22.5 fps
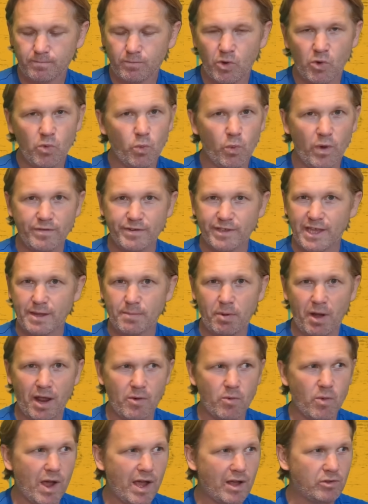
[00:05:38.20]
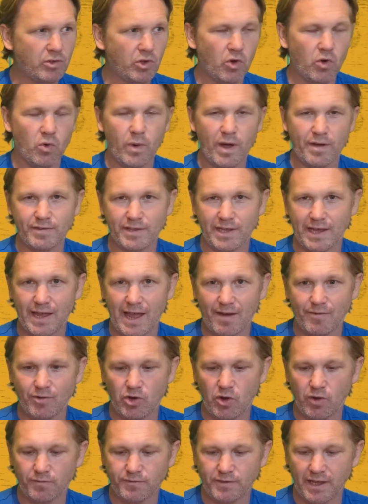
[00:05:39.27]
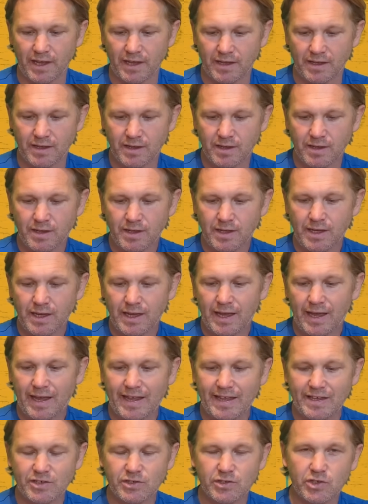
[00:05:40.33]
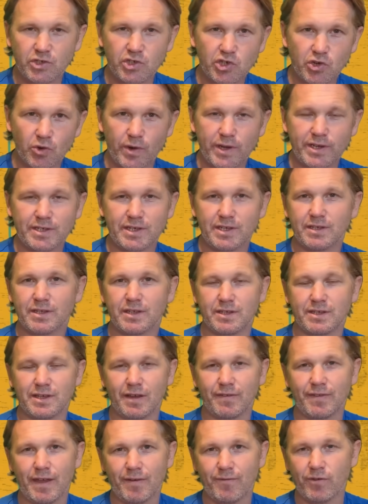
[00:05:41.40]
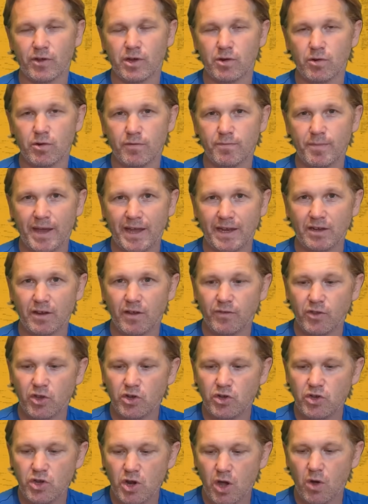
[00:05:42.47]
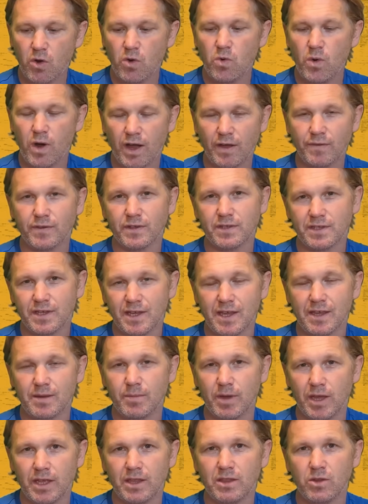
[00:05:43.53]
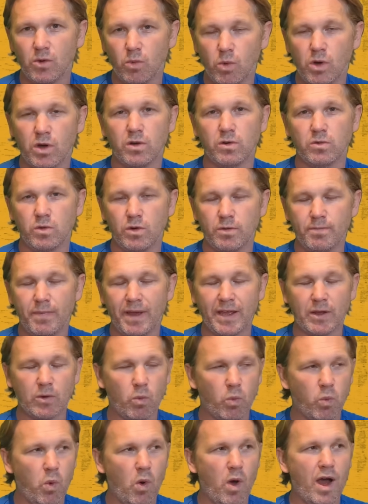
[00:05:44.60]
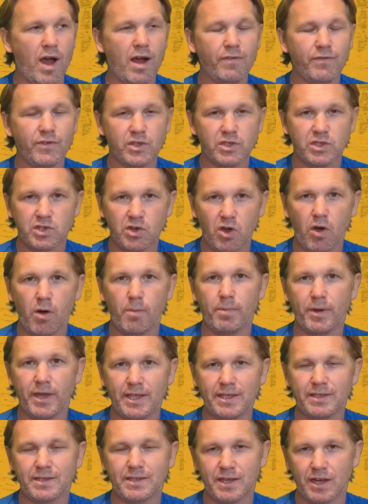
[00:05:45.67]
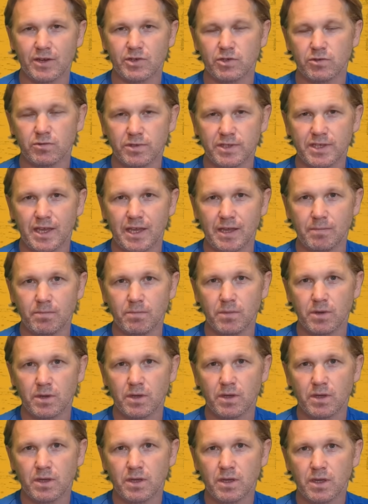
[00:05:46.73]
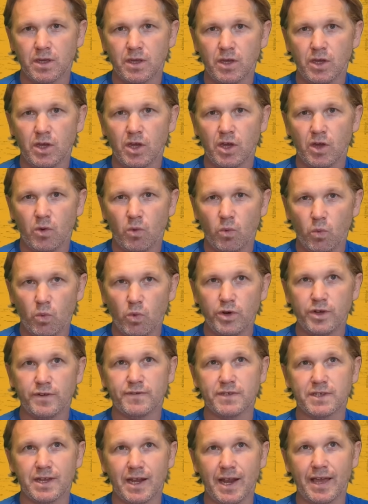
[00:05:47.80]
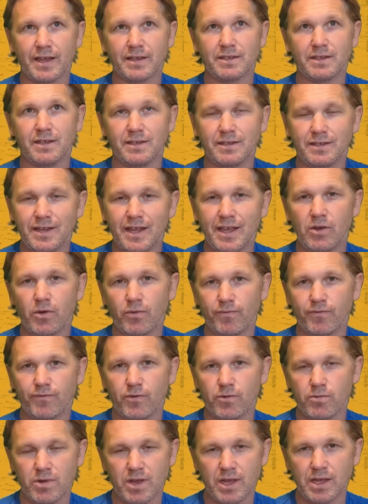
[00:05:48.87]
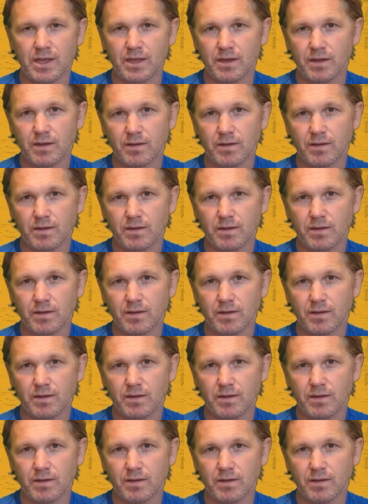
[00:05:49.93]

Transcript: whether they play well or whether they have an off day. It's the choices that South Africa have made that no other team in the world would make. What other top international team would have selected Dion Ferry